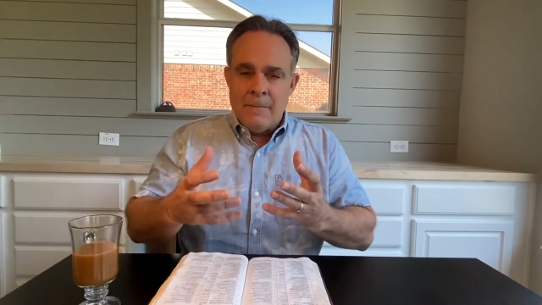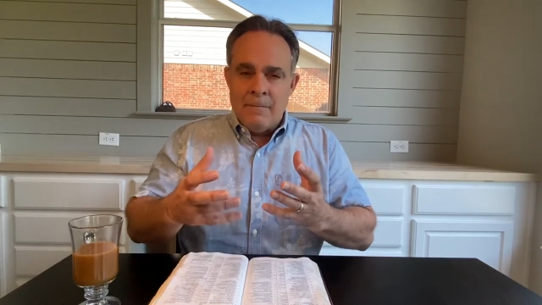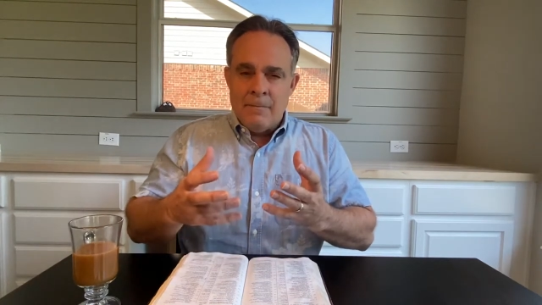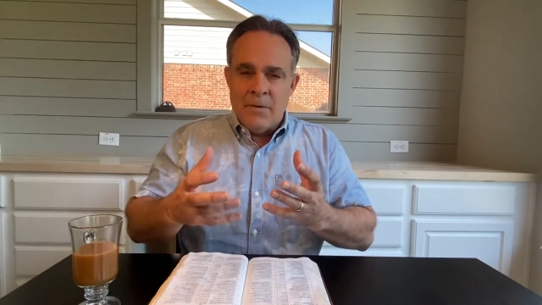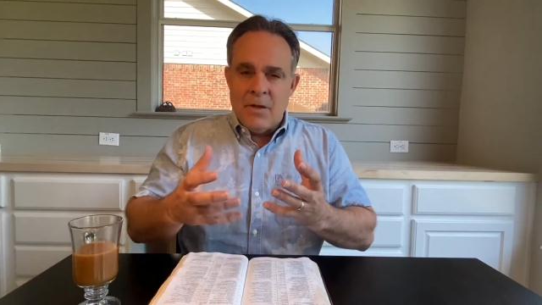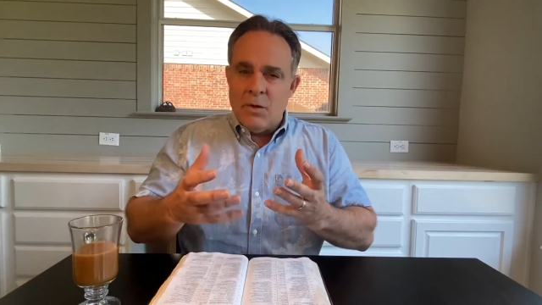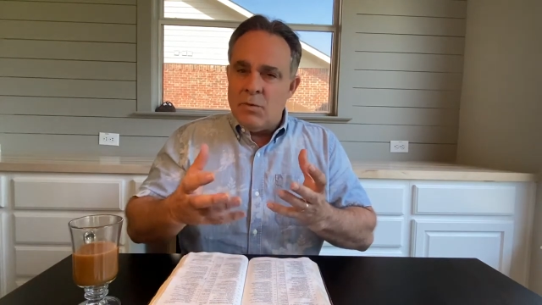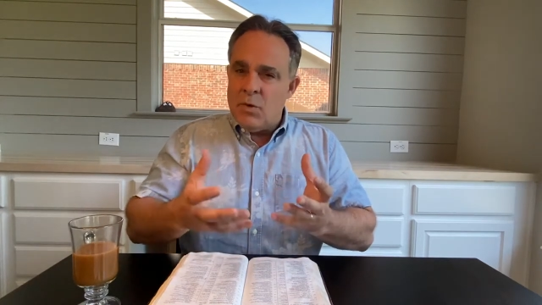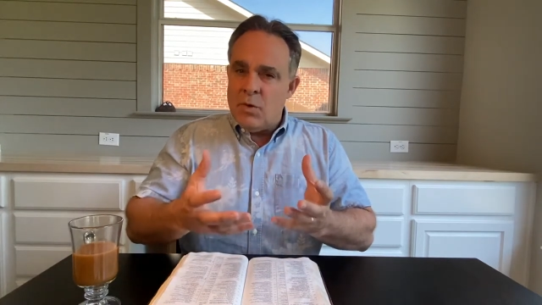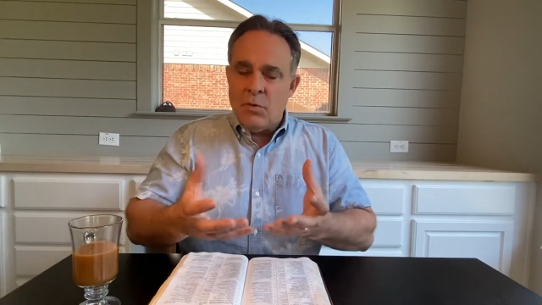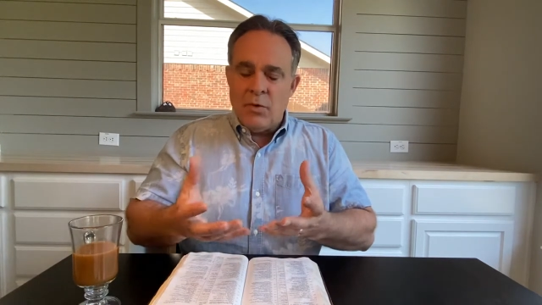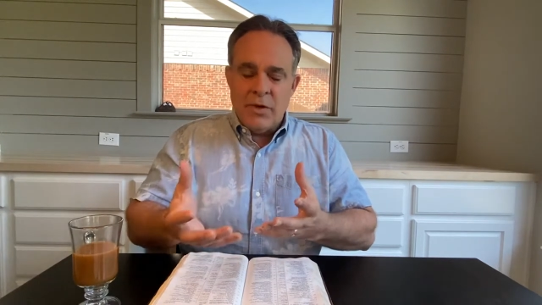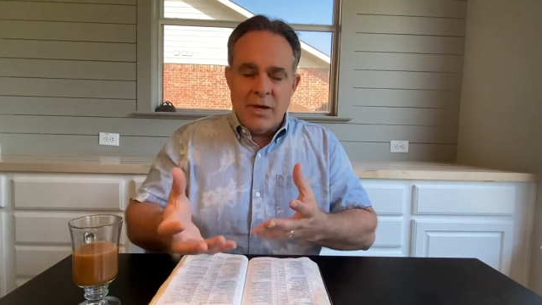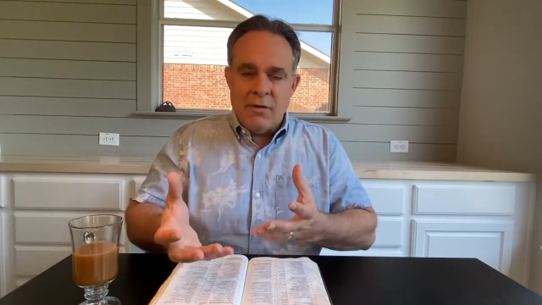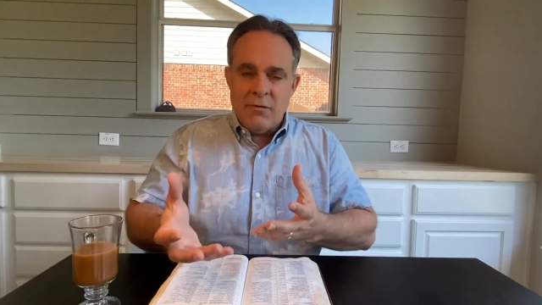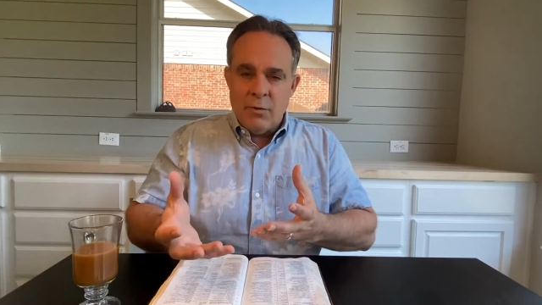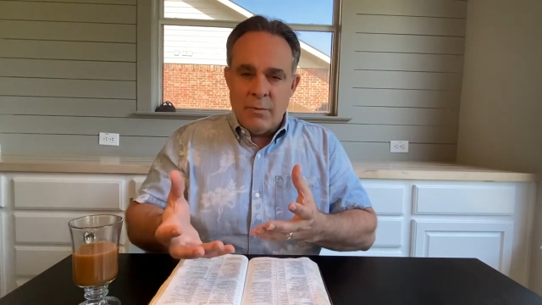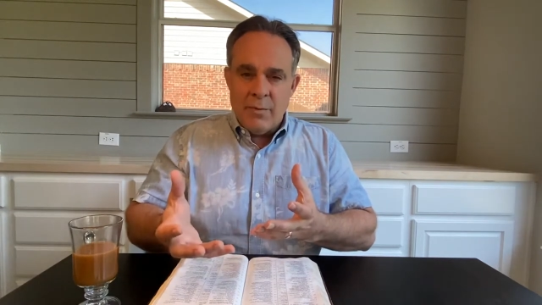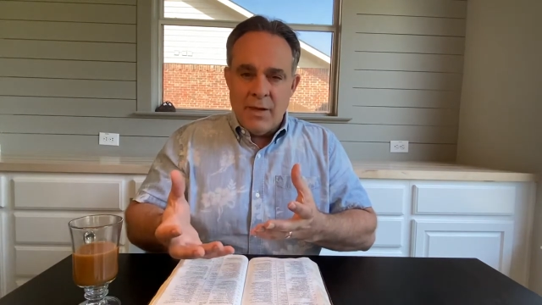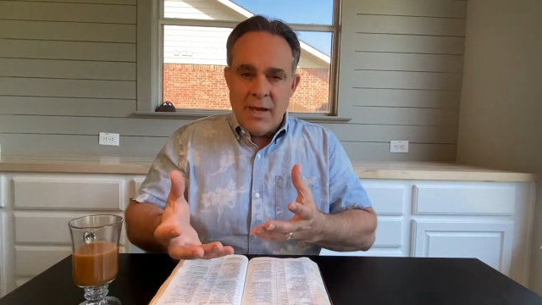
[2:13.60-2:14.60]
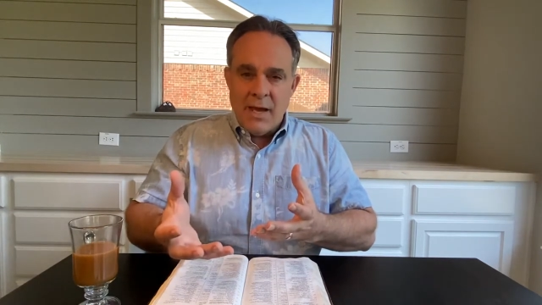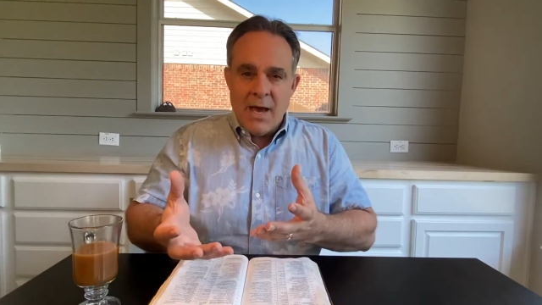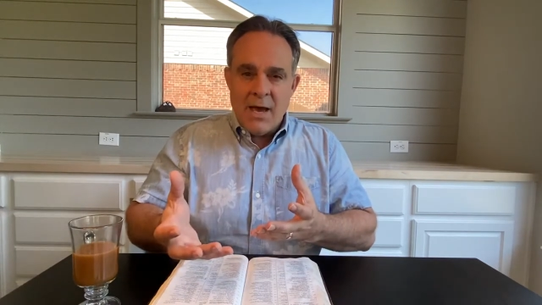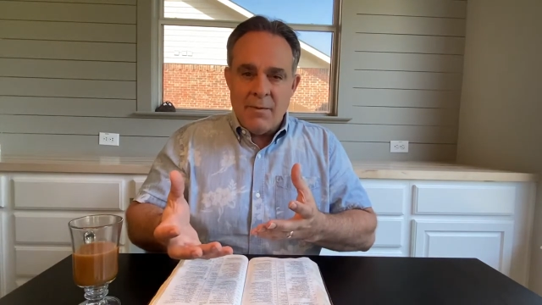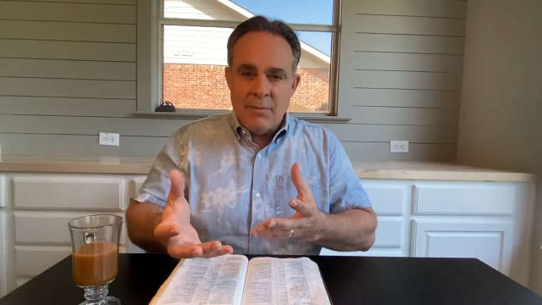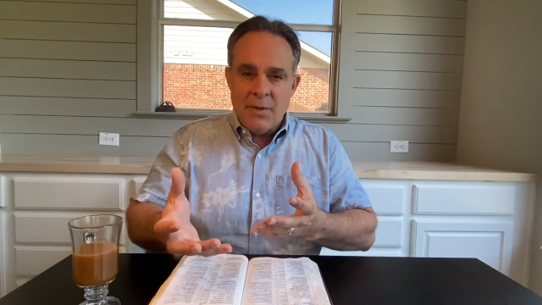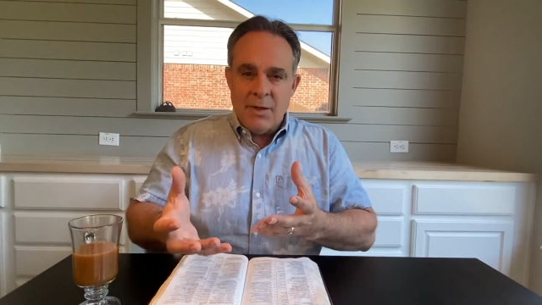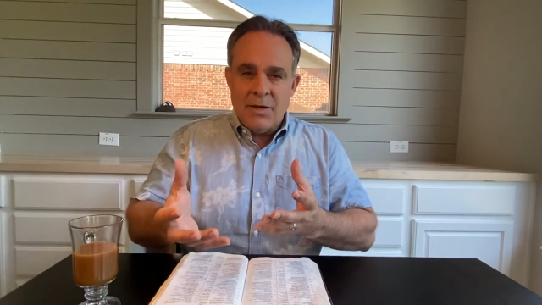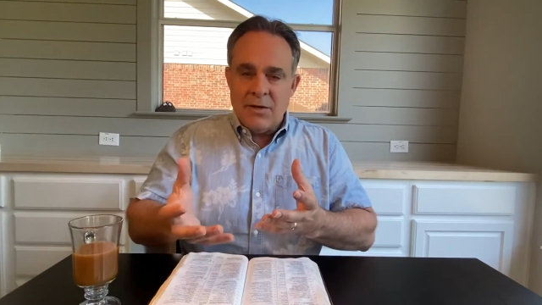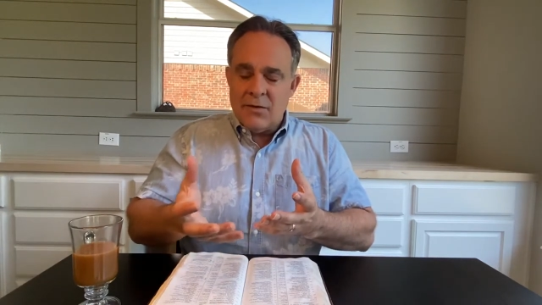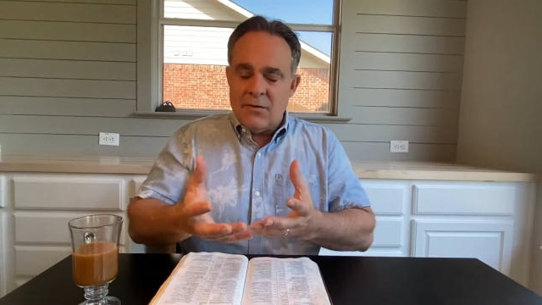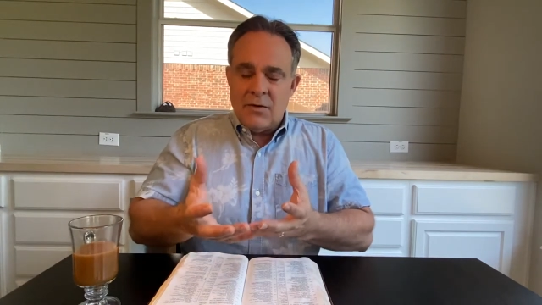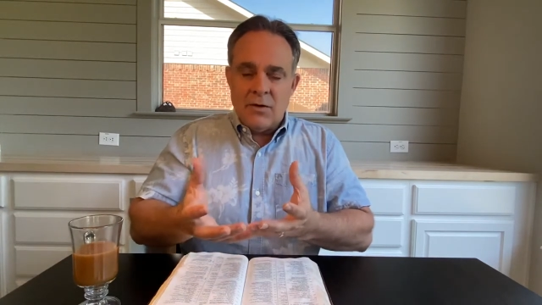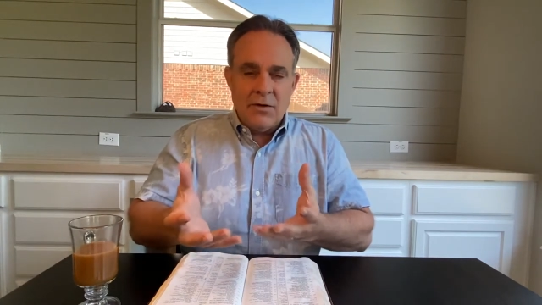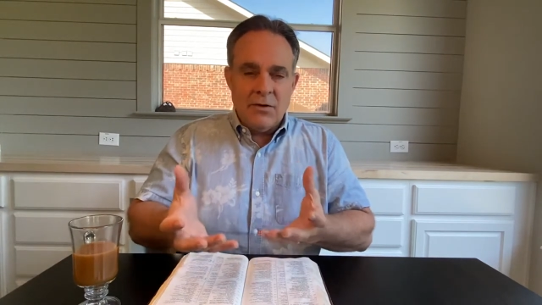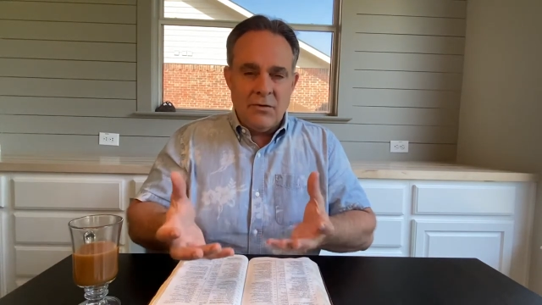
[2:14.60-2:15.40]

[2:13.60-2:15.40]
then we will never be happy, because there